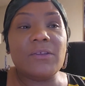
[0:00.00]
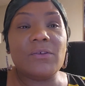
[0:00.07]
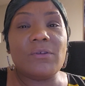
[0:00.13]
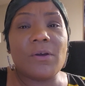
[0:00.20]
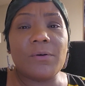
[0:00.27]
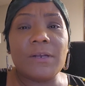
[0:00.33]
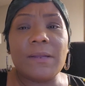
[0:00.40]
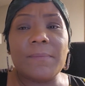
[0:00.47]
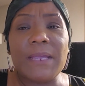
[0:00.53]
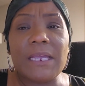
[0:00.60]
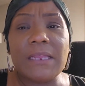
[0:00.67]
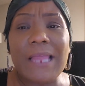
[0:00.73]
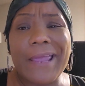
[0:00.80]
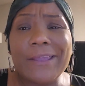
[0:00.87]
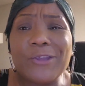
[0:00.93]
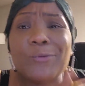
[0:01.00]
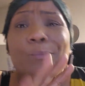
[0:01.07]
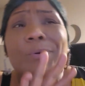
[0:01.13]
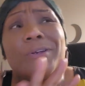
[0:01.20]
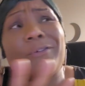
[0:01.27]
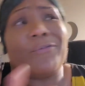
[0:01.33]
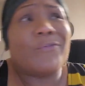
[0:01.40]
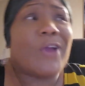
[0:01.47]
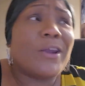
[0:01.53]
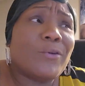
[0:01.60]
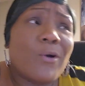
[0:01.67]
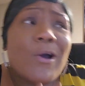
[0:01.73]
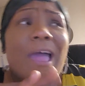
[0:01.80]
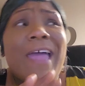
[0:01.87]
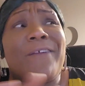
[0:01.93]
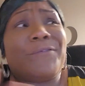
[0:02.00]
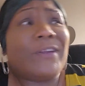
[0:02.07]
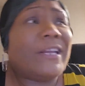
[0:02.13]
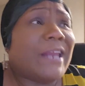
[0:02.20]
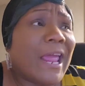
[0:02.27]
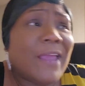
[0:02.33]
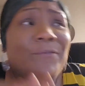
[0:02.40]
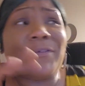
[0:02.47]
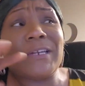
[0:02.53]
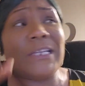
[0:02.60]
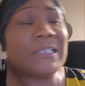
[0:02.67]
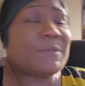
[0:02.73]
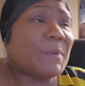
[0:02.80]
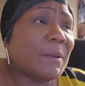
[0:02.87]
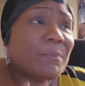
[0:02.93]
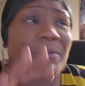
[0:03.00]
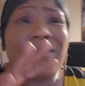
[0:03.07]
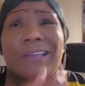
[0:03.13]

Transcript: You know what I mean? Like, you put a front on every day for these people.